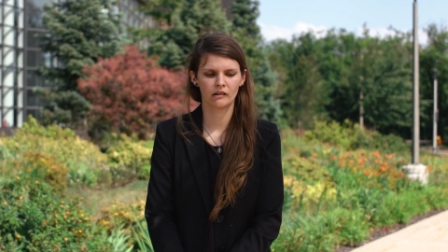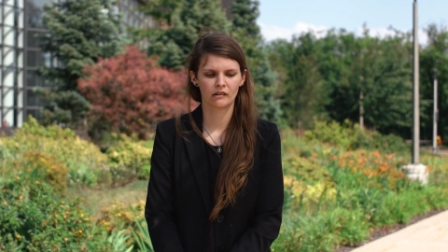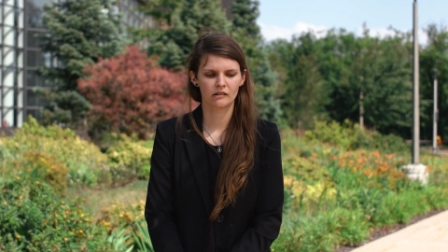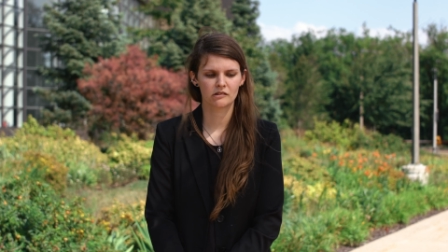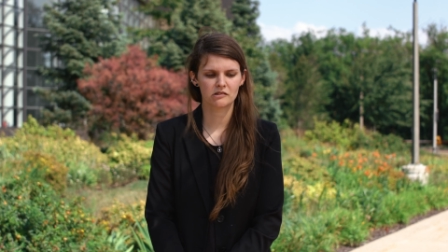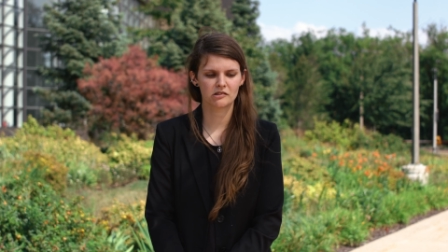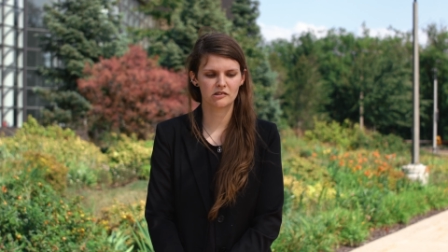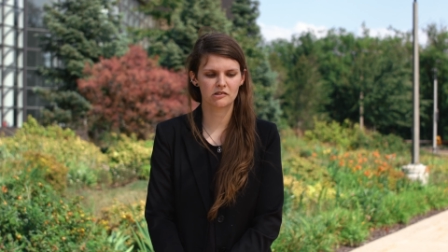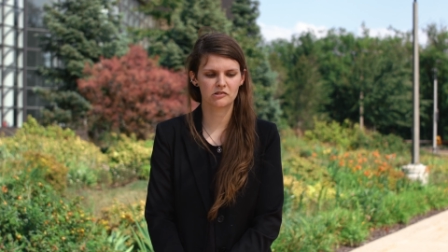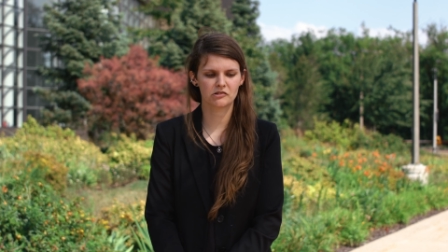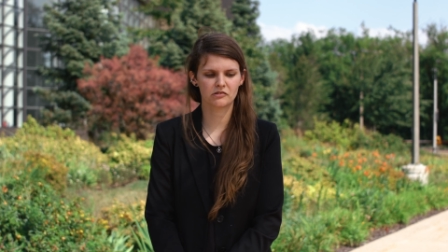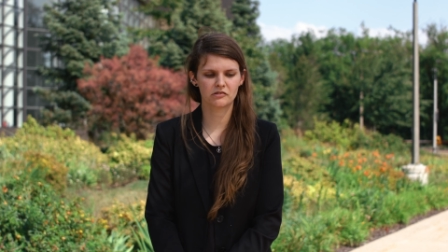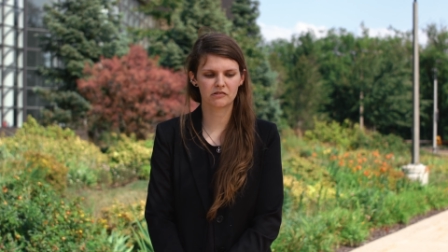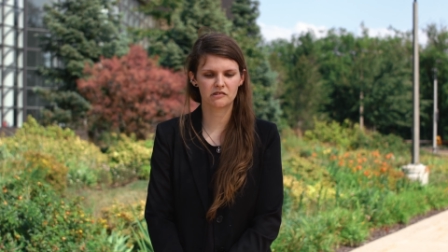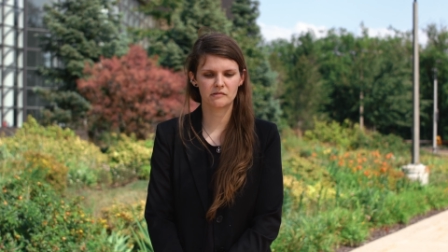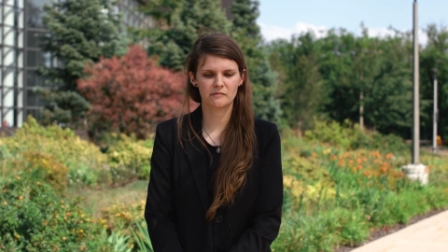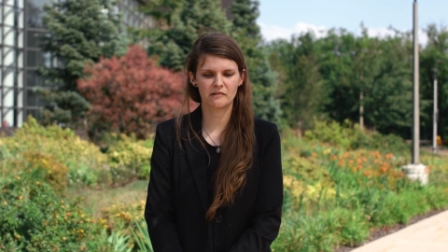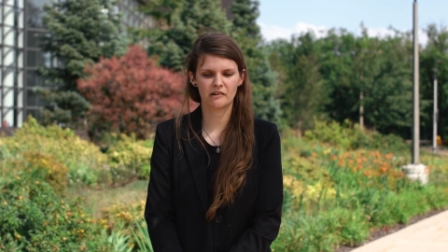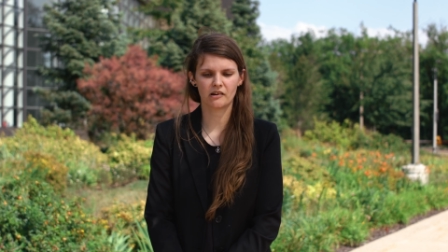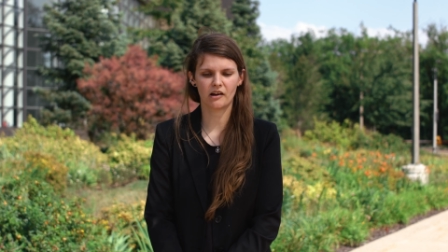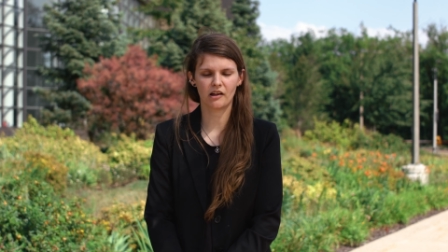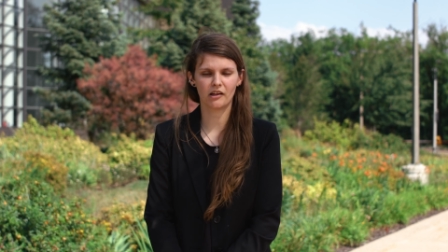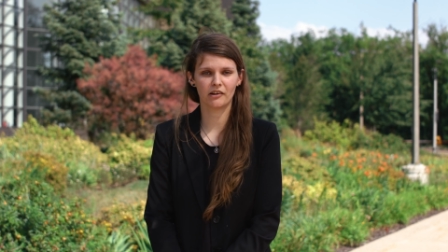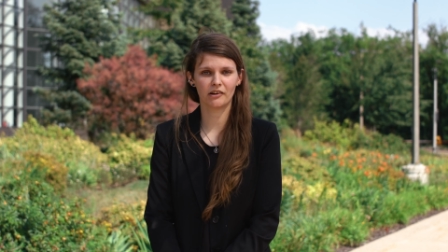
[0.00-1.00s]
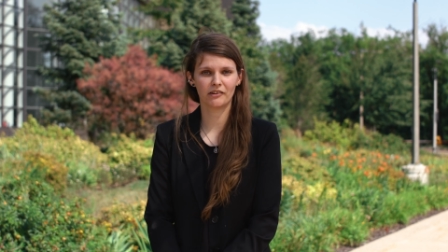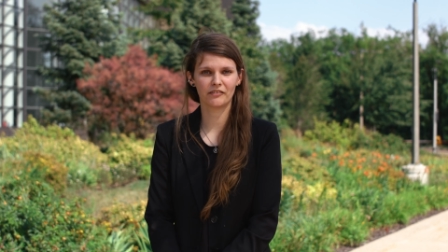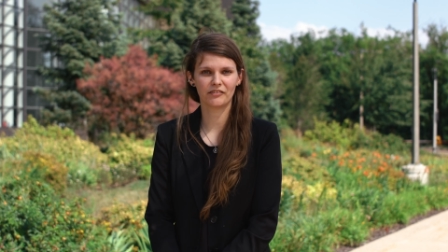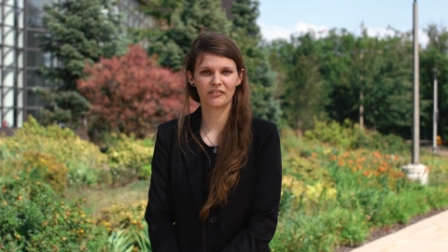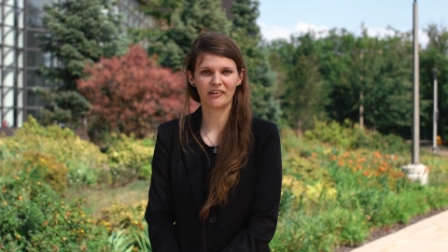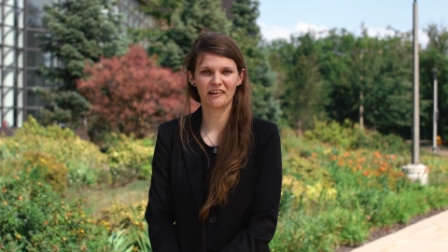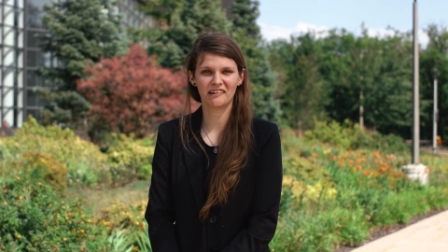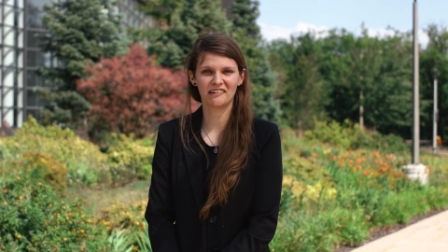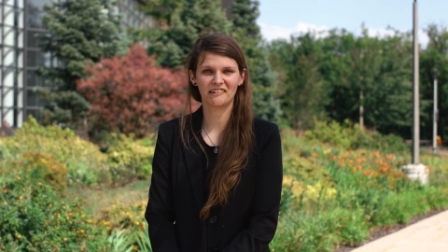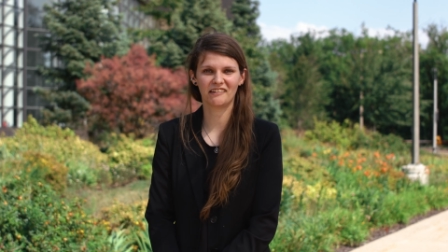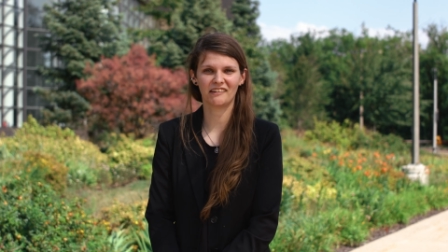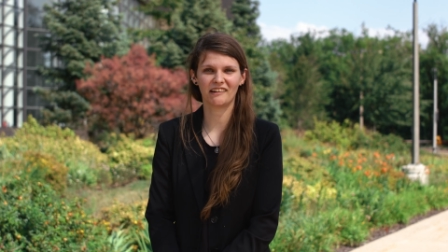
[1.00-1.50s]
she introduced me to all her
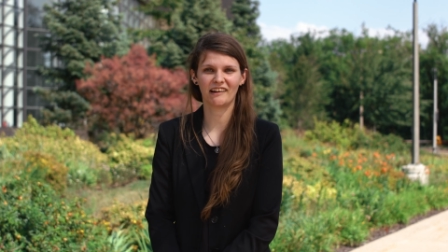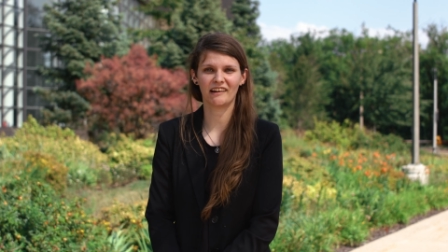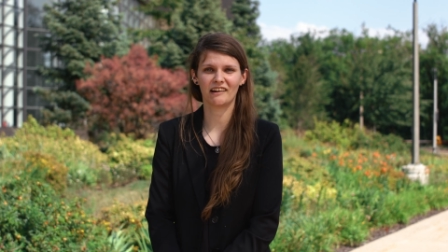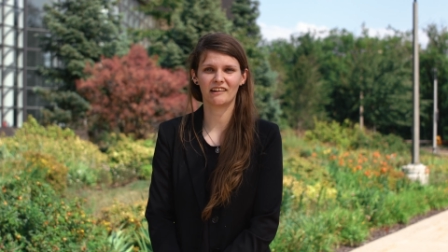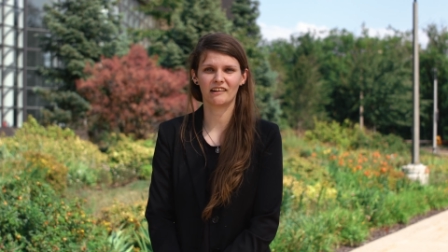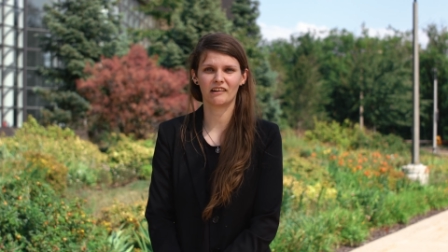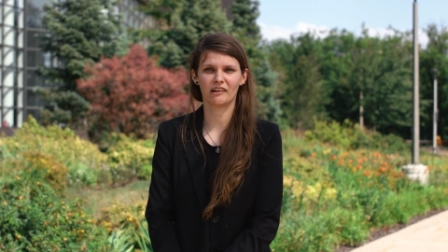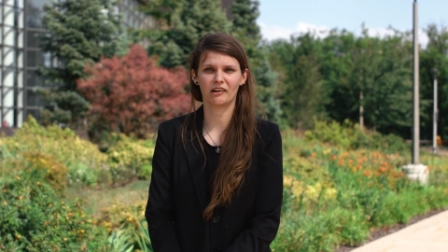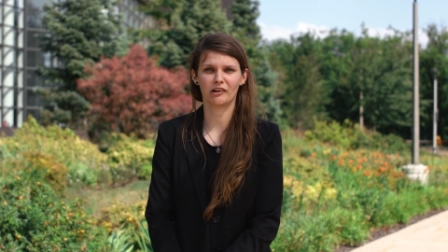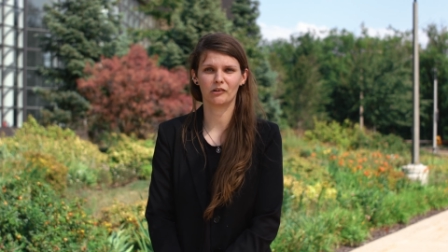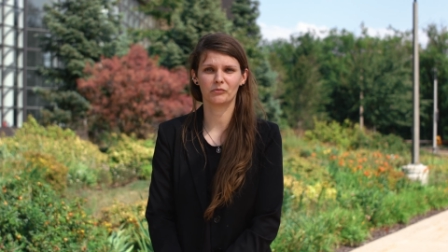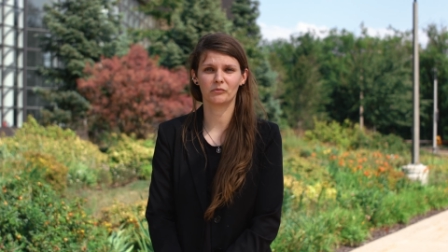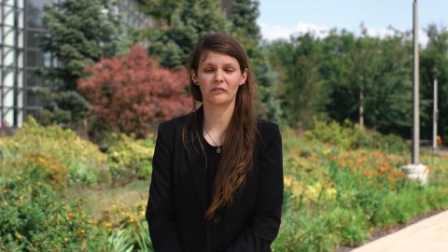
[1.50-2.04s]
friends that uh,